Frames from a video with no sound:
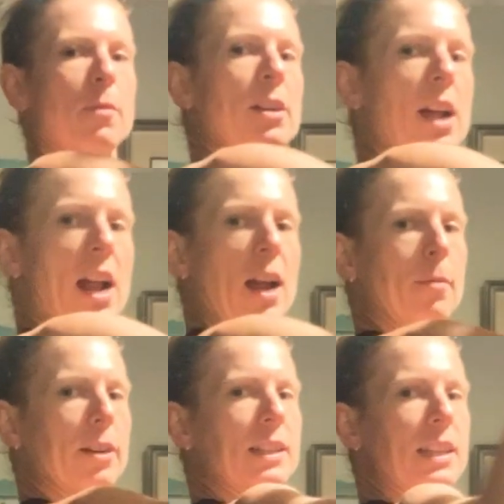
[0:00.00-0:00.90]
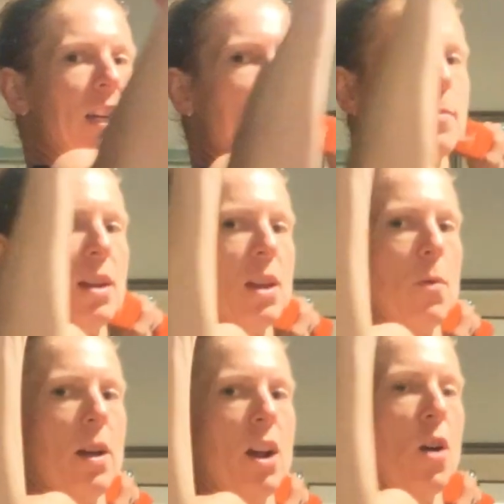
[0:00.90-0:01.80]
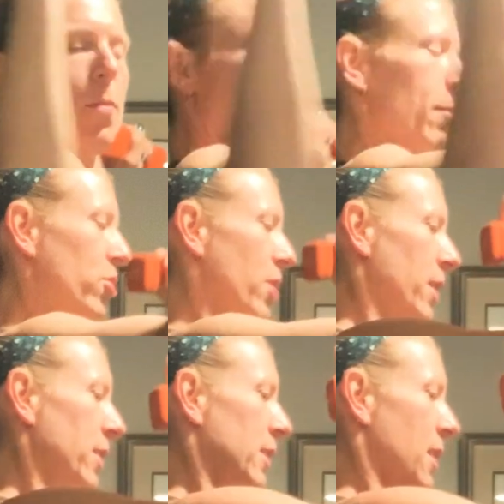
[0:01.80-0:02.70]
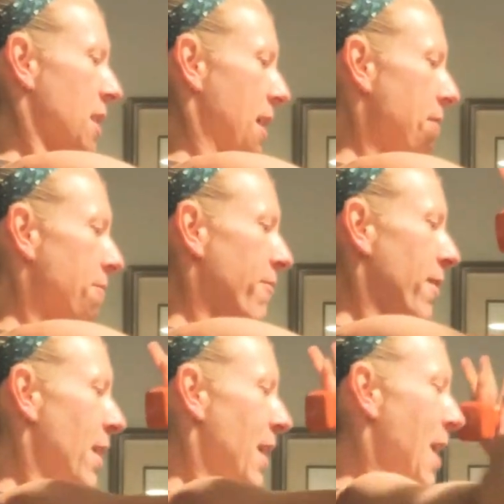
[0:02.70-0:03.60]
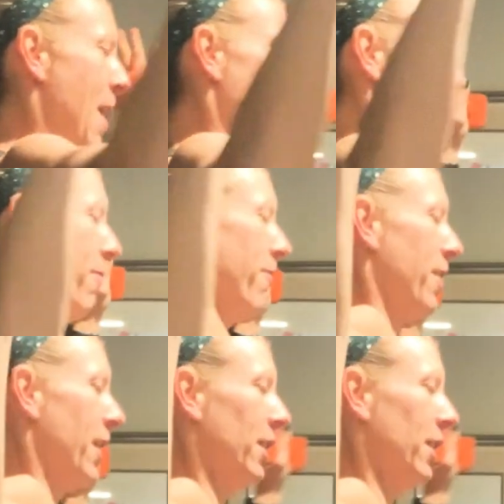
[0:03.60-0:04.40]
We're not hyperextending, but you want to open up just enough. You're feeling